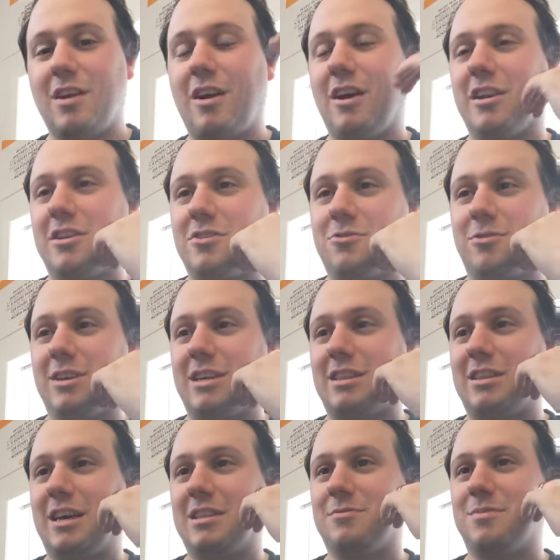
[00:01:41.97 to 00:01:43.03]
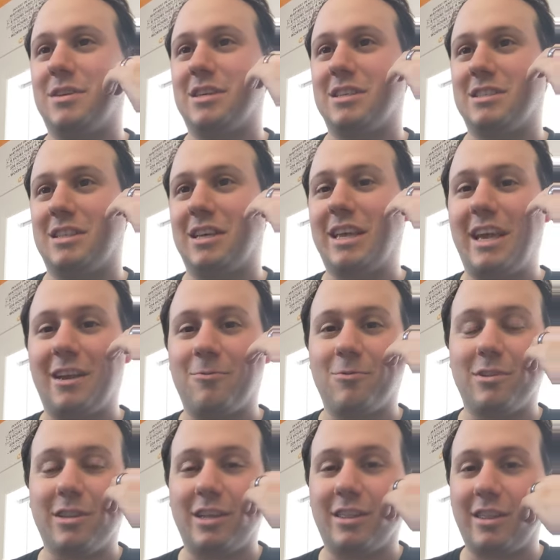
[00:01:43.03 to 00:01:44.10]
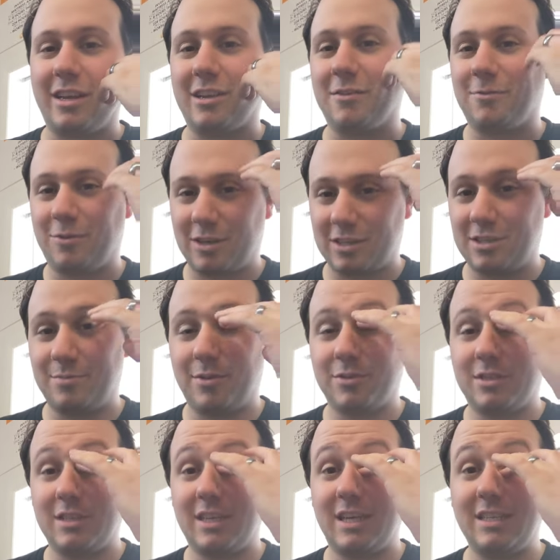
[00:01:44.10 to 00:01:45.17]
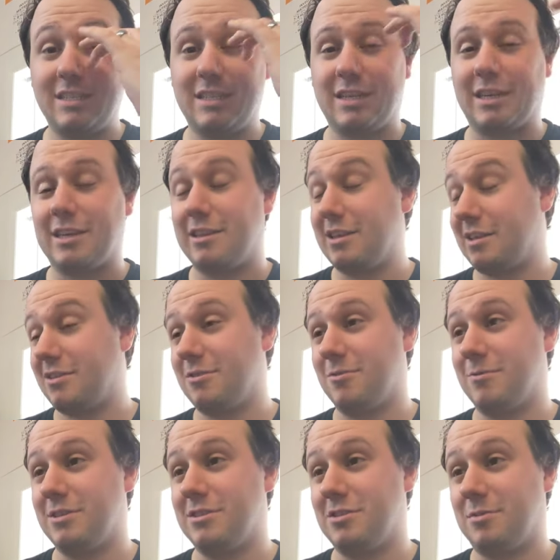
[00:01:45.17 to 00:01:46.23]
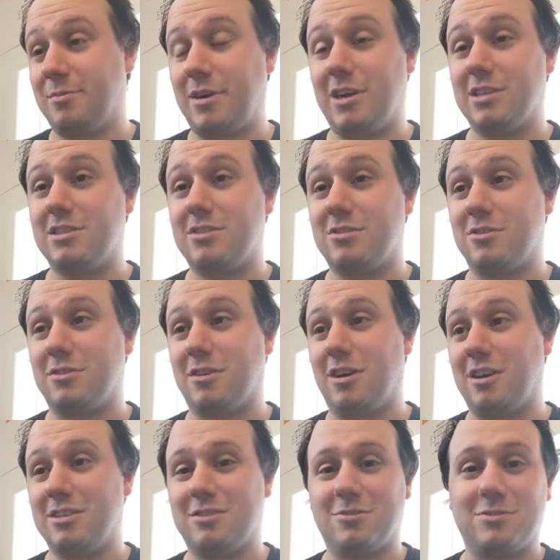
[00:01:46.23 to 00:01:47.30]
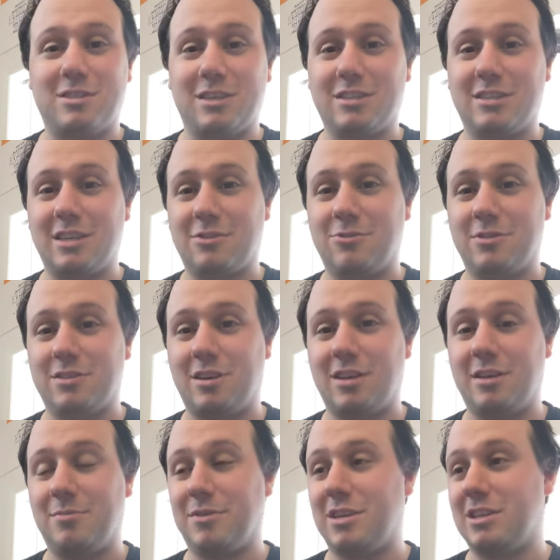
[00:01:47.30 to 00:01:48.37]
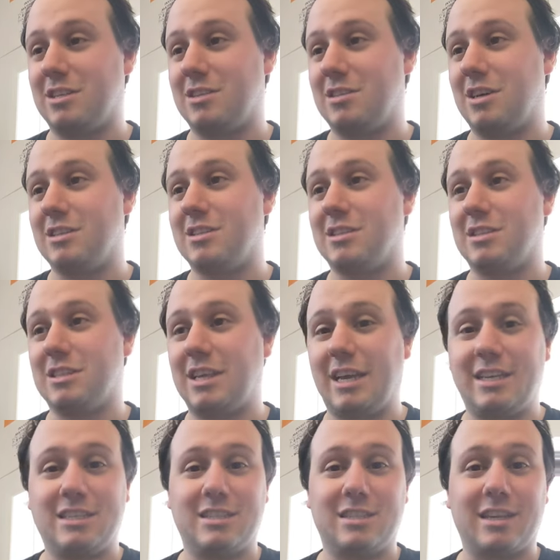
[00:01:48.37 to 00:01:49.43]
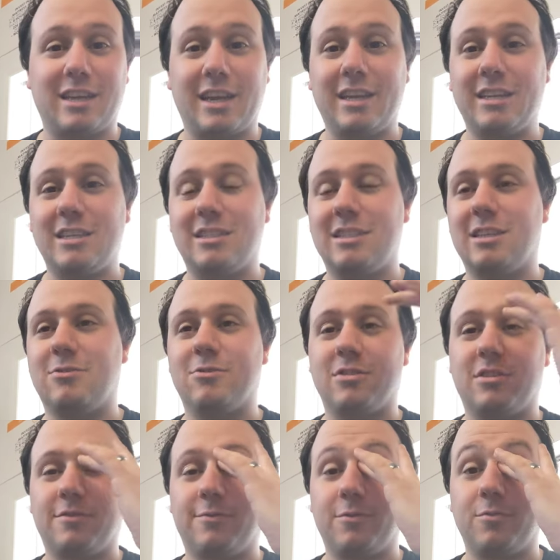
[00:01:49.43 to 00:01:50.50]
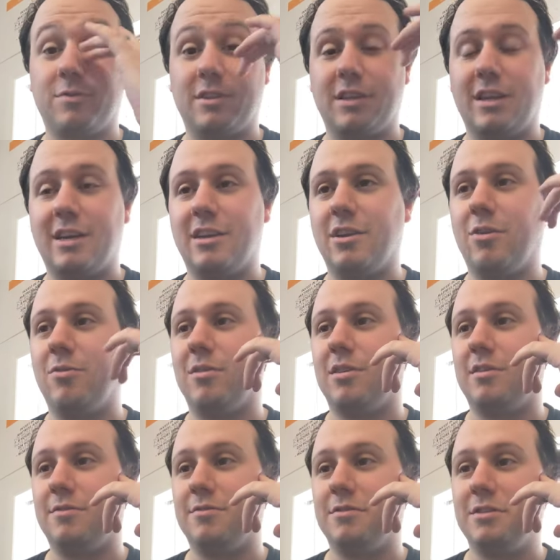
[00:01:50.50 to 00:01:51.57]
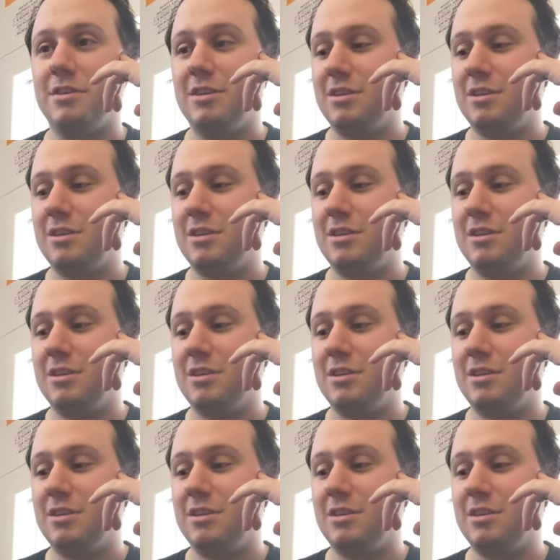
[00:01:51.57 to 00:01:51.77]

on a drink, that's because they can't really think of what it's supposed to taste like. I think the original Monster also says citrus on it, but it doesn't taste like any citrus fruit that I know of.